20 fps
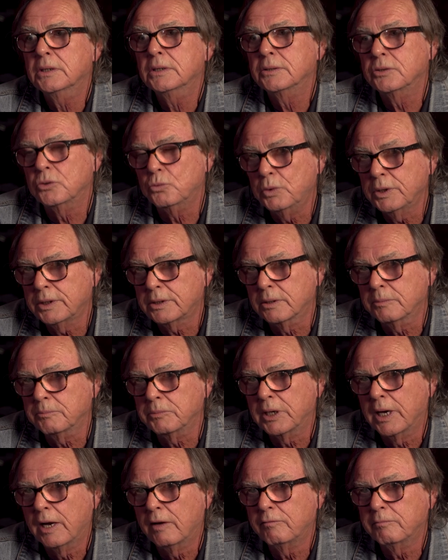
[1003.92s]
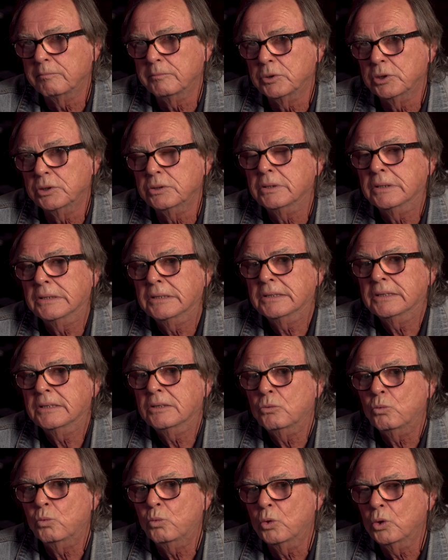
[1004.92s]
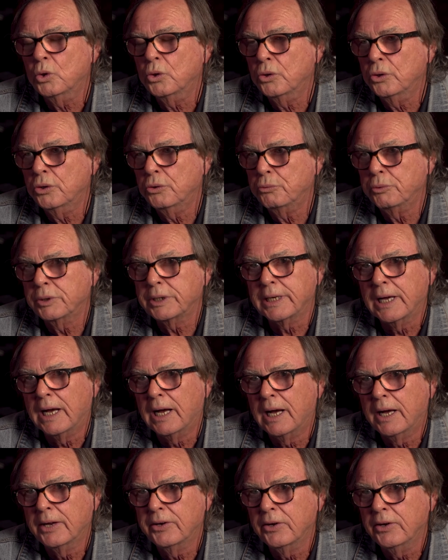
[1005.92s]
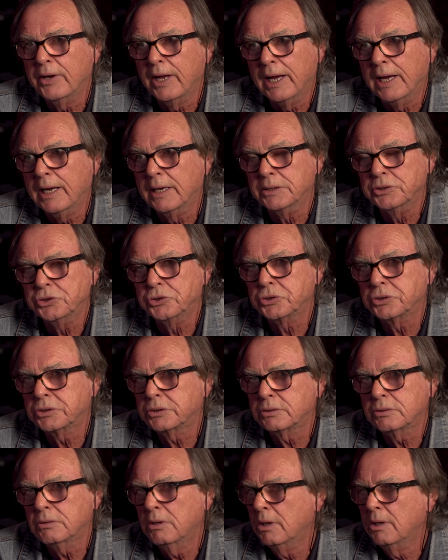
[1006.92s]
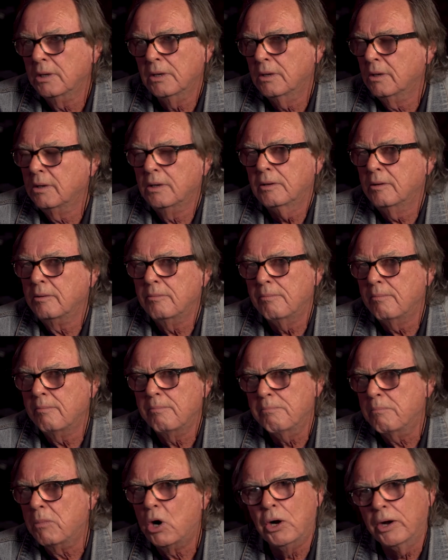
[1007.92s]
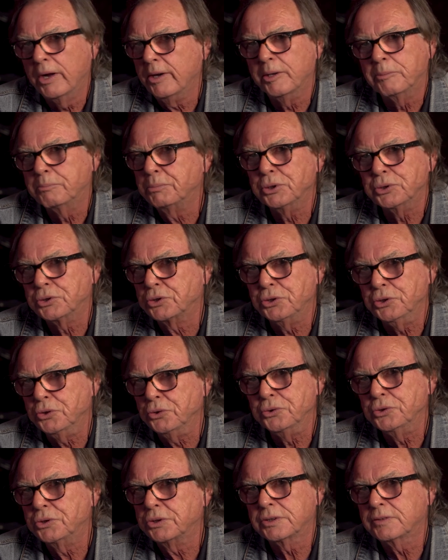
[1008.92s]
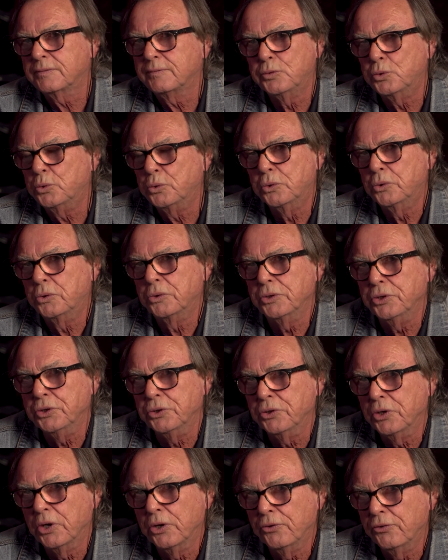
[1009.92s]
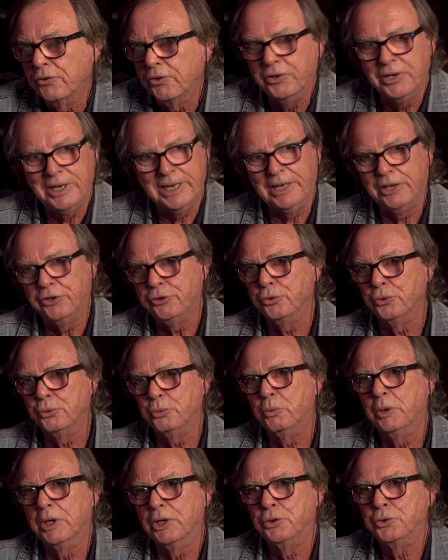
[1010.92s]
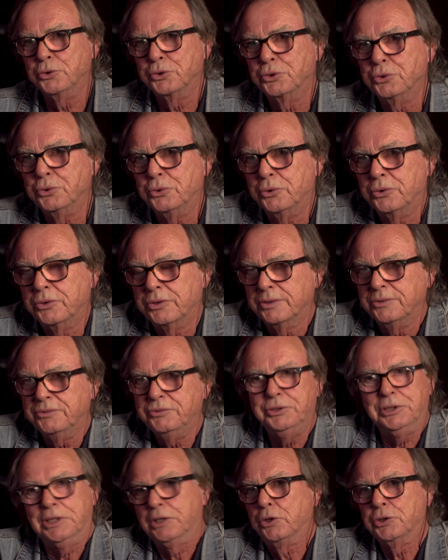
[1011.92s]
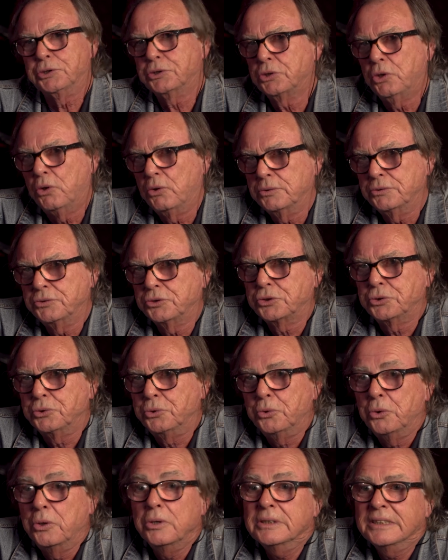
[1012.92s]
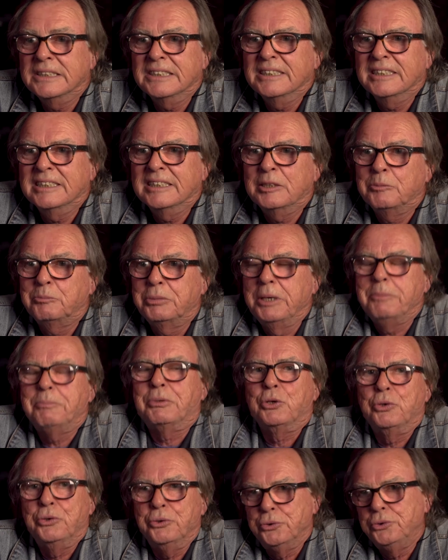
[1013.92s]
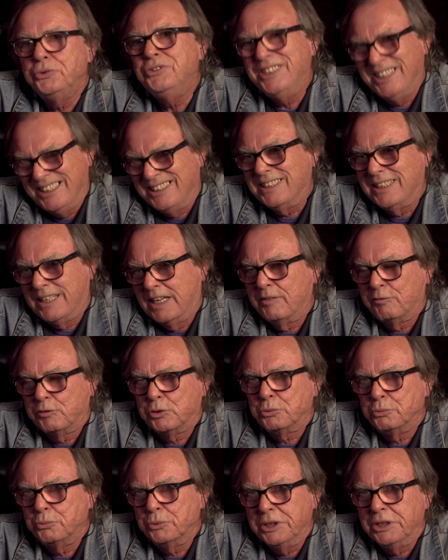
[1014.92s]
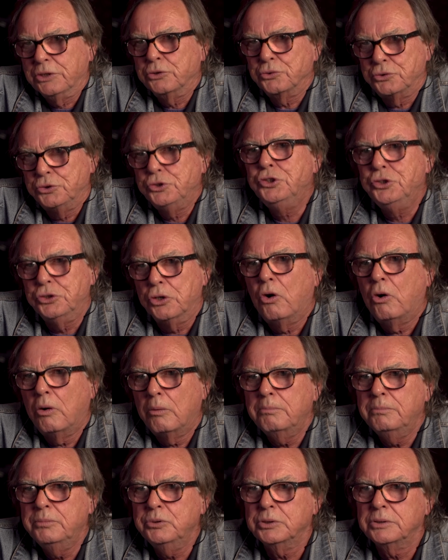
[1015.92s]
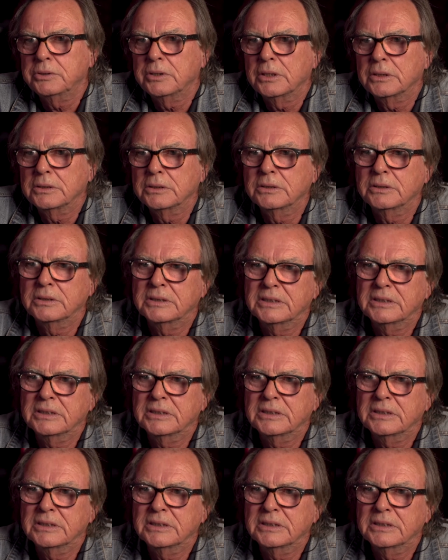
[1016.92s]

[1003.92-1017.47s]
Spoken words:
the Whitlam government were regarded as minor pursuits for, you know, the ne'er-do-wells or the dilettantes or people who didn't have a real job, you know.